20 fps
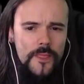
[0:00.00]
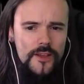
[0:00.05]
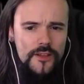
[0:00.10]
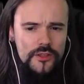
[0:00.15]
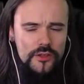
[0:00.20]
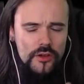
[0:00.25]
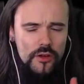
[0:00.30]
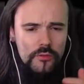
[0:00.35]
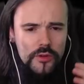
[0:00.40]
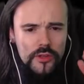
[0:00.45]

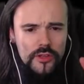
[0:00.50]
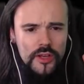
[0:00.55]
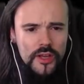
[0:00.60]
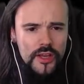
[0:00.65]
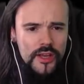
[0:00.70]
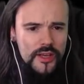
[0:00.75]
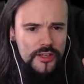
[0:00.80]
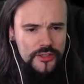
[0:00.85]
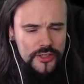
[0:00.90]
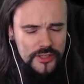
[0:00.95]
So I will
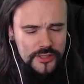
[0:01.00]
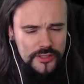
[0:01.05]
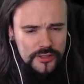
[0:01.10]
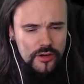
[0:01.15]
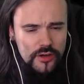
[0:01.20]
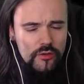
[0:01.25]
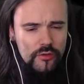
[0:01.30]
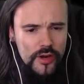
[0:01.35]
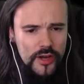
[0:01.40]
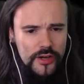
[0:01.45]
just
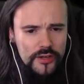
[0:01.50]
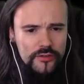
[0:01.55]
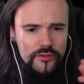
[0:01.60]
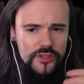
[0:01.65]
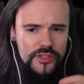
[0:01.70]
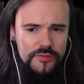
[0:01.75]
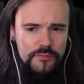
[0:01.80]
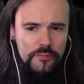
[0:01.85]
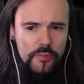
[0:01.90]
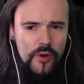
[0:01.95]
go right on
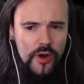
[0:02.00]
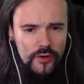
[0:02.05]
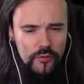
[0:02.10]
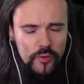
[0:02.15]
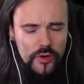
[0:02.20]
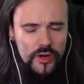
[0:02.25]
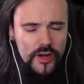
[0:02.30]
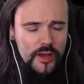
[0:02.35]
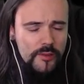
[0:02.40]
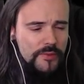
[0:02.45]
the spot
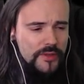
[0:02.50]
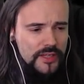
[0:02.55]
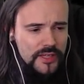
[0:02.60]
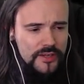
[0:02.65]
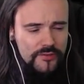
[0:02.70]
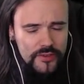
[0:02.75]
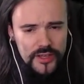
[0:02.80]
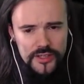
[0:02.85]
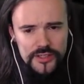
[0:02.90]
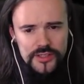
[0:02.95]
what I
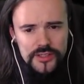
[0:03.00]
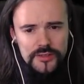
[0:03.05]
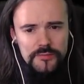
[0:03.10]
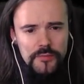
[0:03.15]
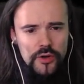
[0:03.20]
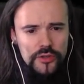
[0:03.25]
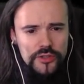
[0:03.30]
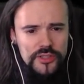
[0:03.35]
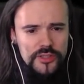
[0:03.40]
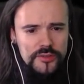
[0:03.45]
believe is the
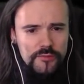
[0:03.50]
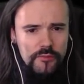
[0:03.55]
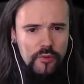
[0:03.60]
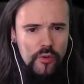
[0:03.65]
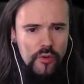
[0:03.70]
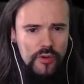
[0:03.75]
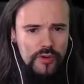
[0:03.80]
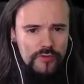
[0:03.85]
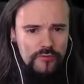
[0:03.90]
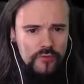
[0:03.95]
most
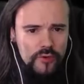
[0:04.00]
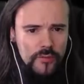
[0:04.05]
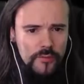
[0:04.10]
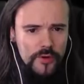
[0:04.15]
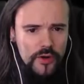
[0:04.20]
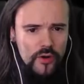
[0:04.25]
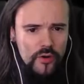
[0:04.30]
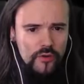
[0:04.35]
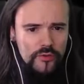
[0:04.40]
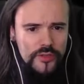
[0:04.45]
important
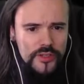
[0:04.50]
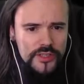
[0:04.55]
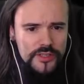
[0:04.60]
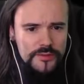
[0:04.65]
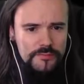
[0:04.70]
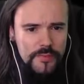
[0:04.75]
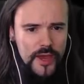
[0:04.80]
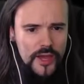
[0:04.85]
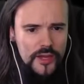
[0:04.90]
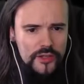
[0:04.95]
from all
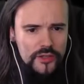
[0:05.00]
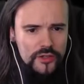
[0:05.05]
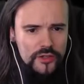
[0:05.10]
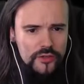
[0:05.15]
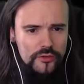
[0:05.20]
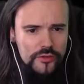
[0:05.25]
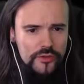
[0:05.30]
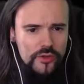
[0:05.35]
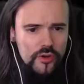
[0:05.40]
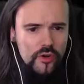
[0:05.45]
these patch
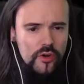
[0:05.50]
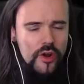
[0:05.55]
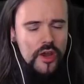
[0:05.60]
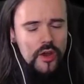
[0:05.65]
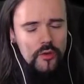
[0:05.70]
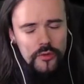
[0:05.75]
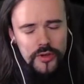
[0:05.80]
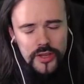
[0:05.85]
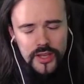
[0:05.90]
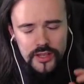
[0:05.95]
notes. So
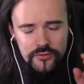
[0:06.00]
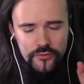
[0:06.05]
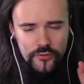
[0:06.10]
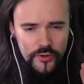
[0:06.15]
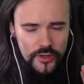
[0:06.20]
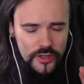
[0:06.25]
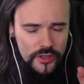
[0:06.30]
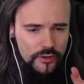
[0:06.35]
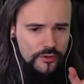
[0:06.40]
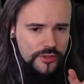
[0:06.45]
we had
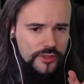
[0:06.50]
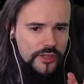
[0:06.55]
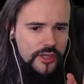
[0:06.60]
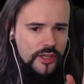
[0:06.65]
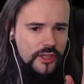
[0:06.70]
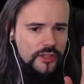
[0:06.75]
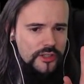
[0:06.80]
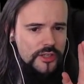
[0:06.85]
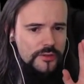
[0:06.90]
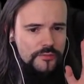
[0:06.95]
3 new
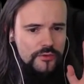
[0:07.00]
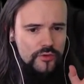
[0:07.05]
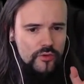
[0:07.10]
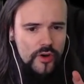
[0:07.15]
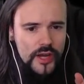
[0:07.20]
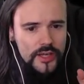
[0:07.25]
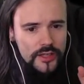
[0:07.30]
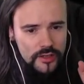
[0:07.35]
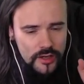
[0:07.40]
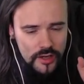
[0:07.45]
skill gems,
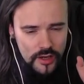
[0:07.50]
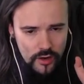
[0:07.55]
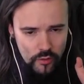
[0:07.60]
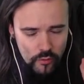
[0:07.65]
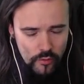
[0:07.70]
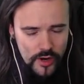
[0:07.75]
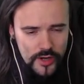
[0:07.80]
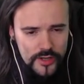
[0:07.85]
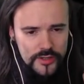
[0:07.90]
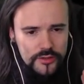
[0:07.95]
right?
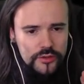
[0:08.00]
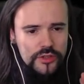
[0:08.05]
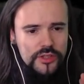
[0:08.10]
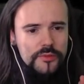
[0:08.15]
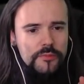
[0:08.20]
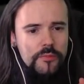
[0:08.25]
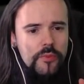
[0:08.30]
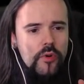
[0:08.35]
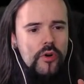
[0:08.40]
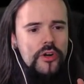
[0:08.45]
1 new
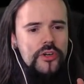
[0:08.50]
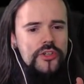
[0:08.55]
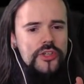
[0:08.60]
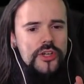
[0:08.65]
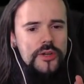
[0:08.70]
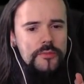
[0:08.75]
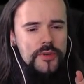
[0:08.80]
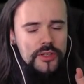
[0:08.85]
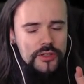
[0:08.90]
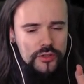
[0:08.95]
support
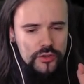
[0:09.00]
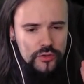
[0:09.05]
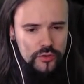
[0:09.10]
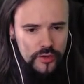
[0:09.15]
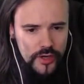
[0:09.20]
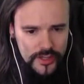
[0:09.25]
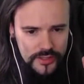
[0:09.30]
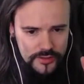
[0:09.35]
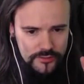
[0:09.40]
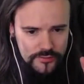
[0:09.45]
gem and
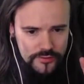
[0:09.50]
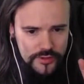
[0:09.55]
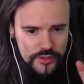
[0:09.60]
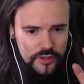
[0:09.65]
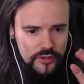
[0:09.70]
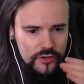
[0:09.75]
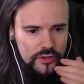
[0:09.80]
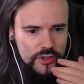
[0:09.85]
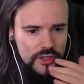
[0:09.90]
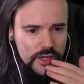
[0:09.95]
2 active
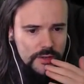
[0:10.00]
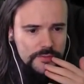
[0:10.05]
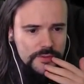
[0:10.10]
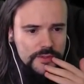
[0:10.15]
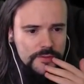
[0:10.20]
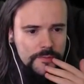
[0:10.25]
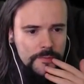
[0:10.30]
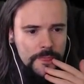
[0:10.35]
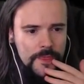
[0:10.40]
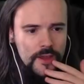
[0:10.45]
skill
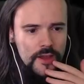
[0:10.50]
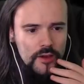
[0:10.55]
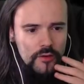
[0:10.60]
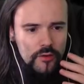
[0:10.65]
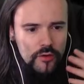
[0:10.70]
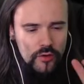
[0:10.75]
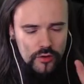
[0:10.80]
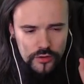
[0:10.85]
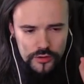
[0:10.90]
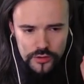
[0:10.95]
gems.
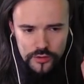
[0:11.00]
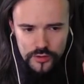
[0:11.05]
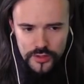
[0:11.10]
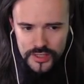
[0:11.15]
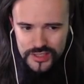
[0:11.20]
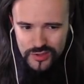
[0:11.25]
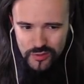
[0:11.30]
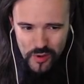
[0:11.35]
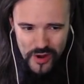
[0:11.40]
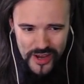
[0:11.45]
We also
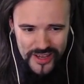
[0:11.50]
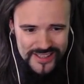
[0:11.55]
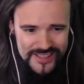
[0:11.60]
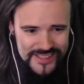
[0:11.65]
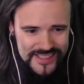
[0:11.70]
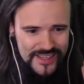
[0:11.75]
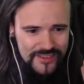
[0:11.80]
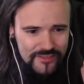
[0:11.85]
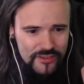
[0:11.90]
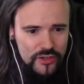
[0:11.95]
get
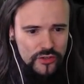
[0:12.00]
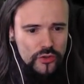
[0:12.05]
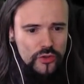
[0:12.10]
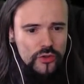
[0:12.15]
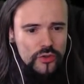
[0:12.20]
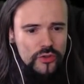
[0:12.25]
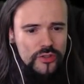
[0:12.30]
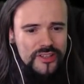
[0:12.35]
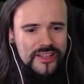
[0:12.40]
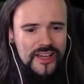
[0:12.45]
27 new
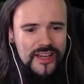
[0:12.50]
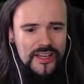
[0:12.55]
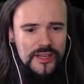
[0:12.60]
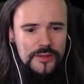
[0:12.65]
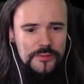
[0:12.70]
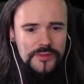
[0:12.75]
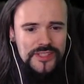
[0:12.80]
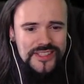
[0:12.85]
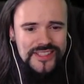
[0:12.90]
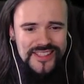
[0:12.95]
unique
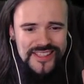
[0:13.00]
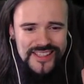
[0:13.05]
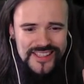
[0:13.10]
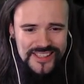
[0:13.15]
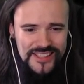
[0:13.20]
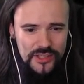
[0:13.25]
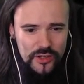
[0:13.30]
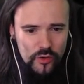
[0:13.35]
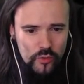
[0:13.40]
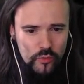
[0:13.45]
items,
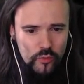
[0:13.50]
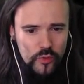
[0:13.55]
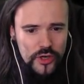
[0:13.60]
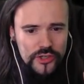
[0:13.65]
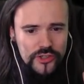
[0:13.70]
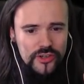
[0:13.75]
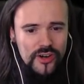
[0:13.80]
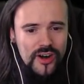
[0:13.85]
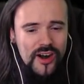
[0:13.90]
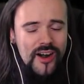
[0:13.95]
16 of
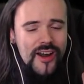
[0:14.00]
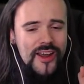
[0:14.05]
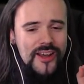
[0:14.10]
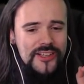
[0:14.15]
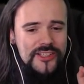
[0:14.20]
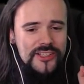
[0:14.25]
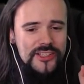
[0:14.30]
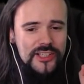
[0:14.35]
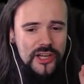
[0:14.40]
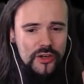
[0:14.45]
which are
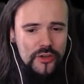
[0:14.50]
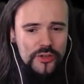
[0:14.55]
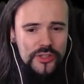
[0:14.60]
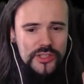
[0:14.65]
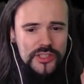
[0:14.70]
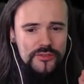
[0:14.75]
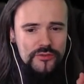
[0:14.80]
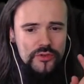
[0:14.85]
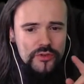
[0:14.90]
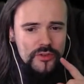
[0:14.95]

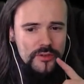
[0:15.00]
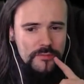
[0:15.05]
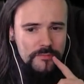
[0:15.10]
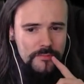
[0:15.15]
exclusive to the